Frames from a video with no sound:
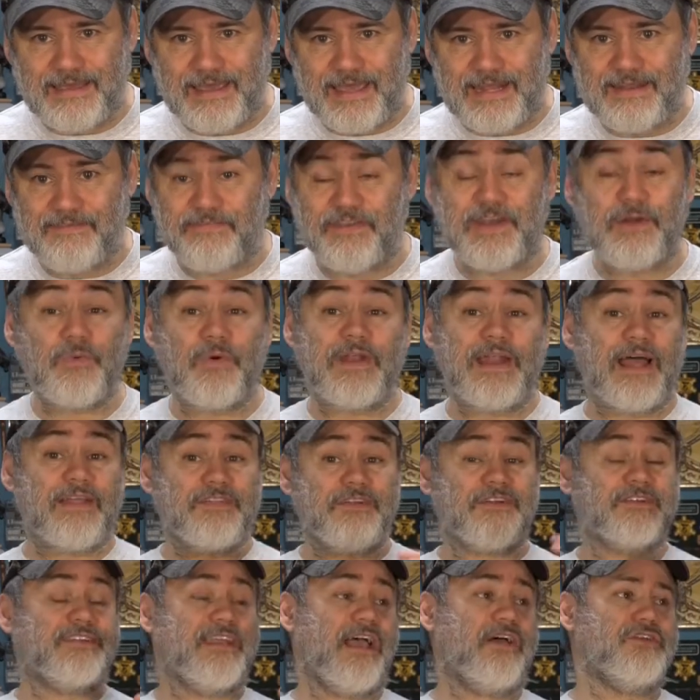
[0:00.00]
And if anyone
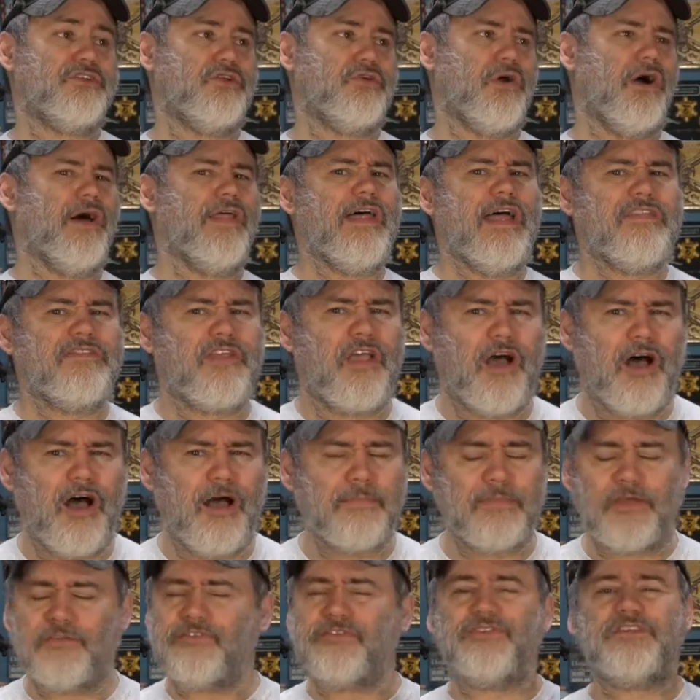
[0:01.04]
out there is telling you, oh,
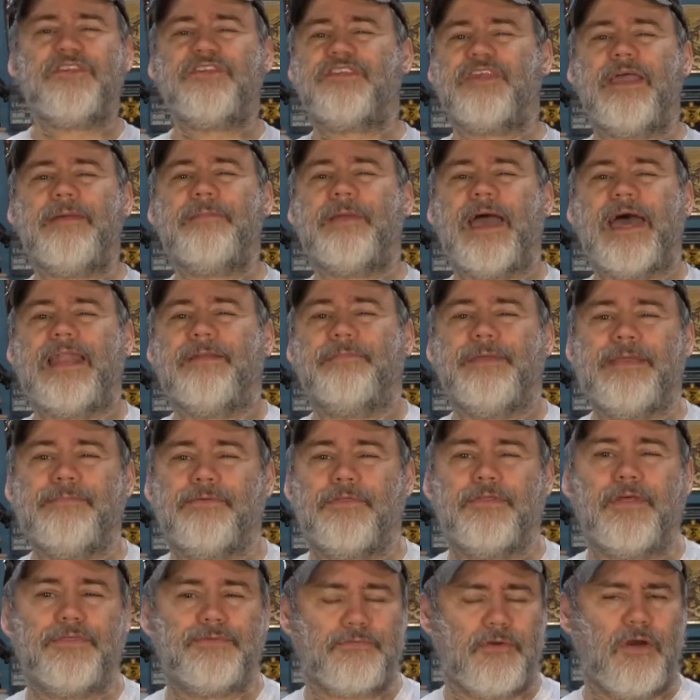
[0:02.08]
those are the same kind of
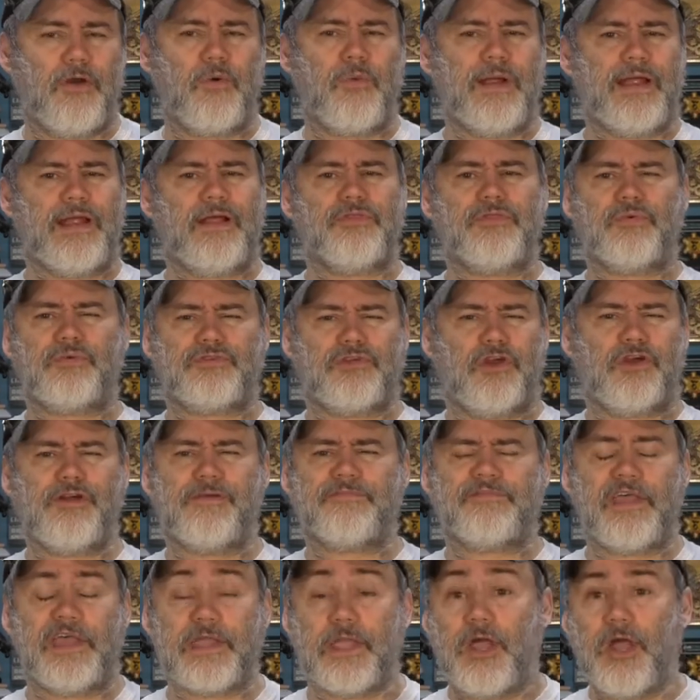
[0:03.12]
people that throw around the
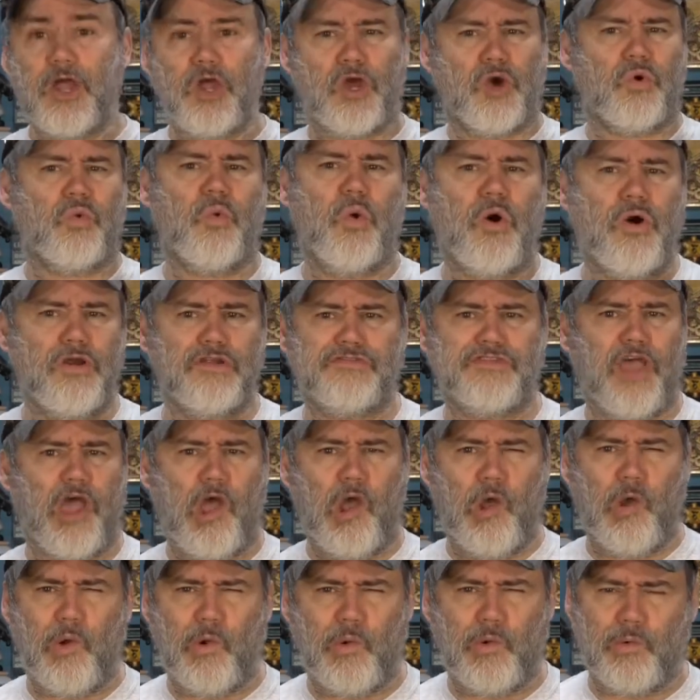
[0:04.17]
terms like war
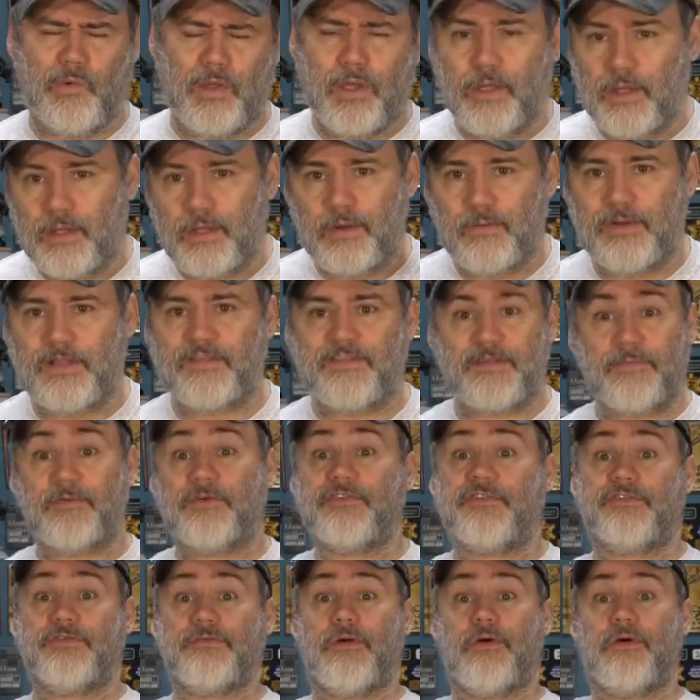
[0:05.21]
zone when
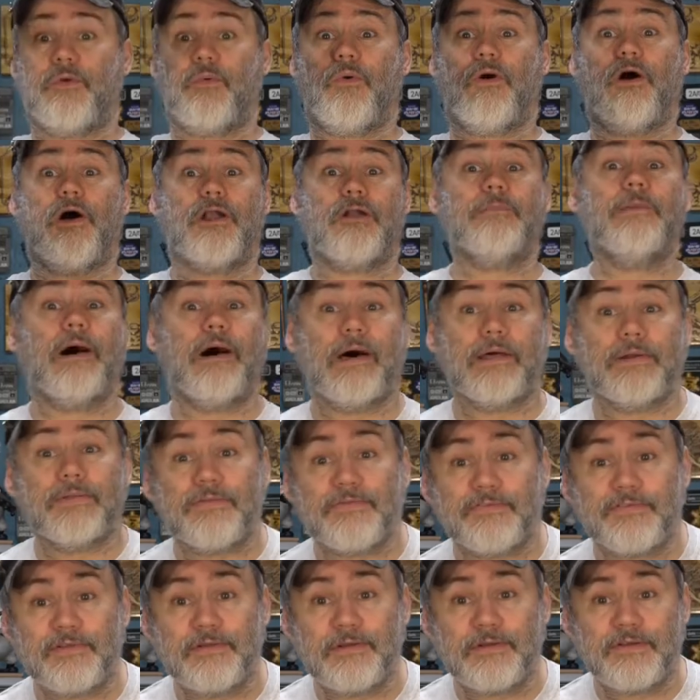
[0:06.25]
someone's throwing water
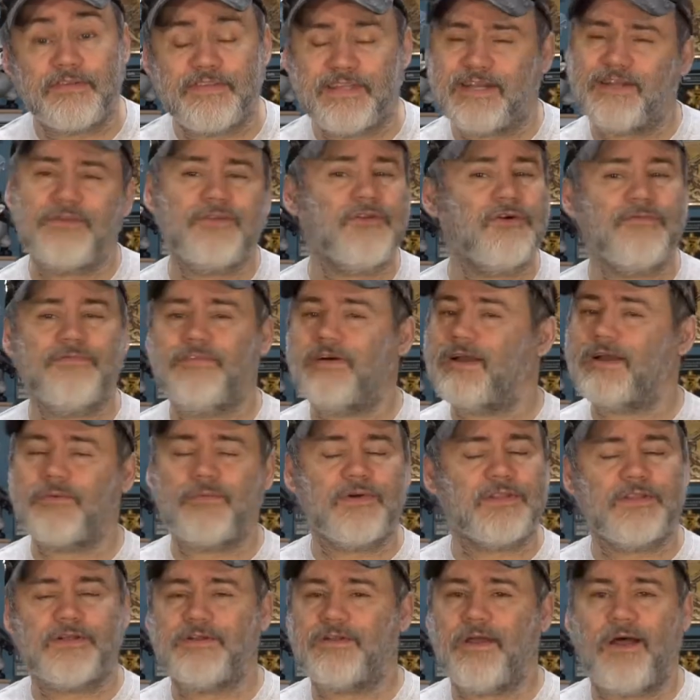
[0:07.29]
bottles, because they don't know
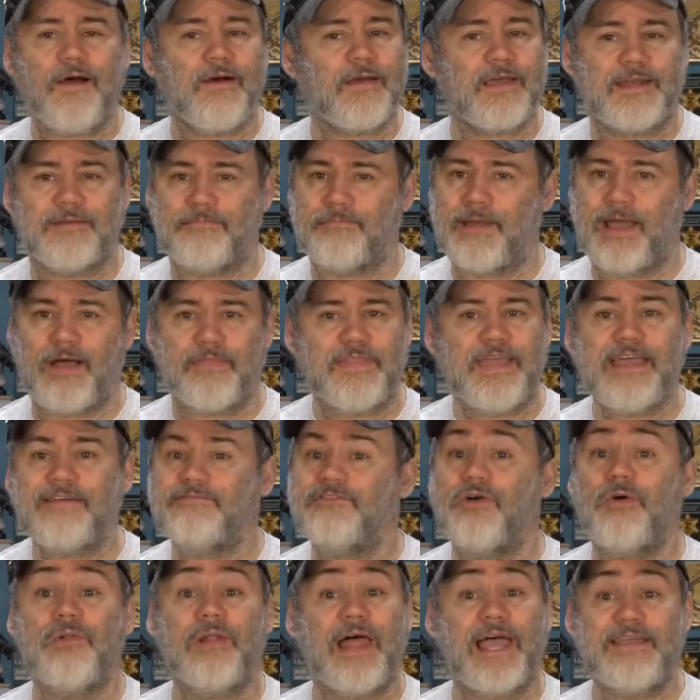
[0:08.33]
what they're talking about. They
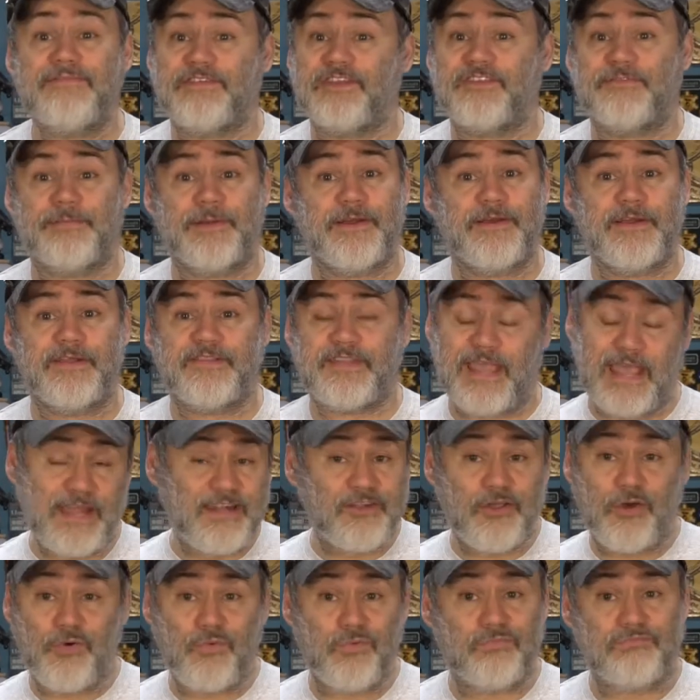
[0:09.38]
have no life experience
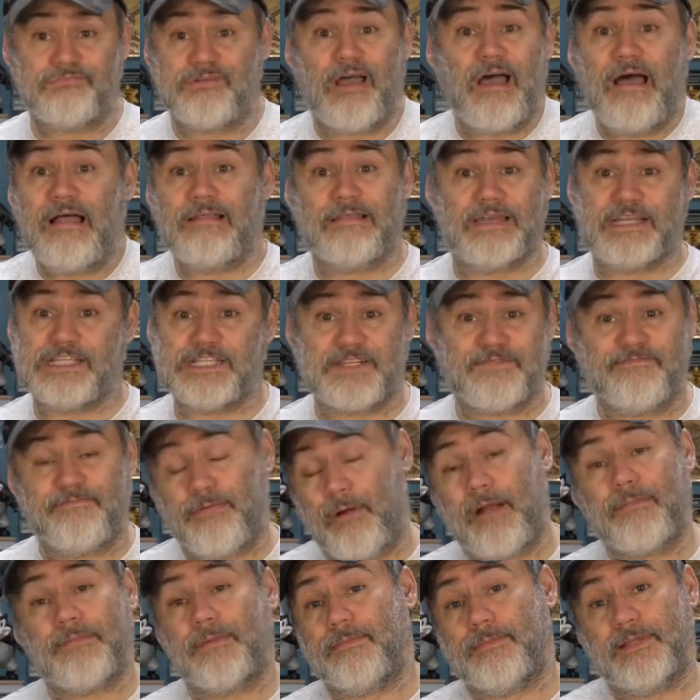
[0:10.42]
and no knowledge, and
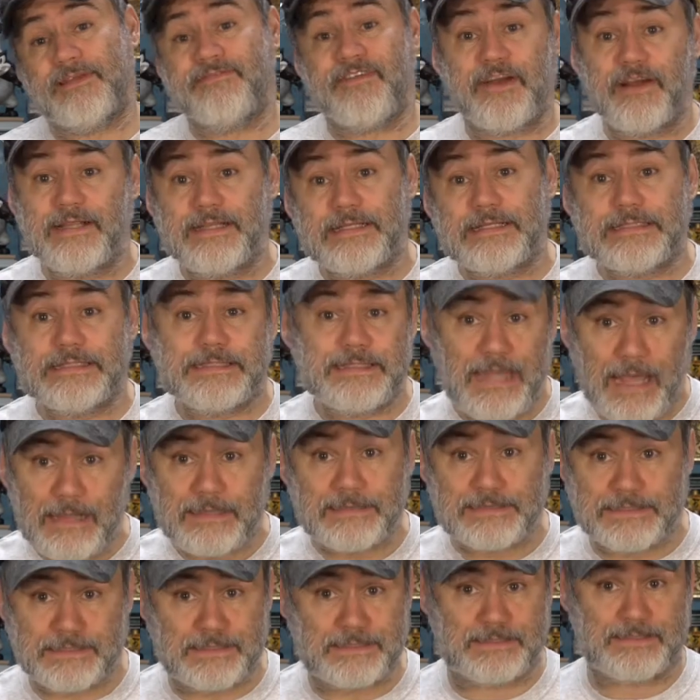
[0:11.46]
probably very little
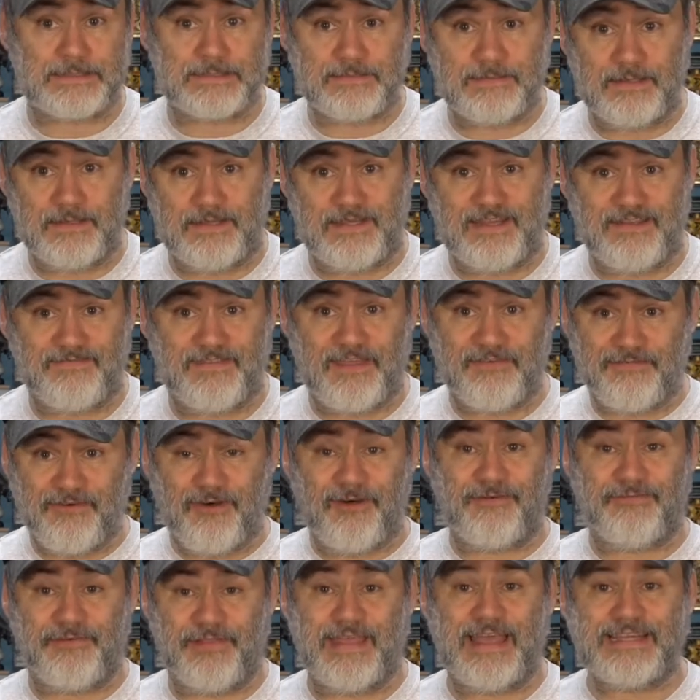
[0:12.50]
intelligence if they
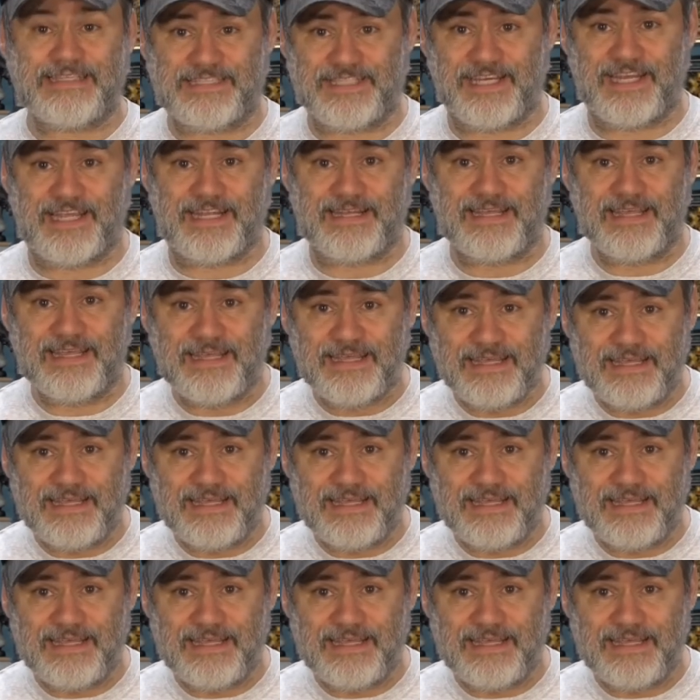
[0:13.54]
fall for that shit.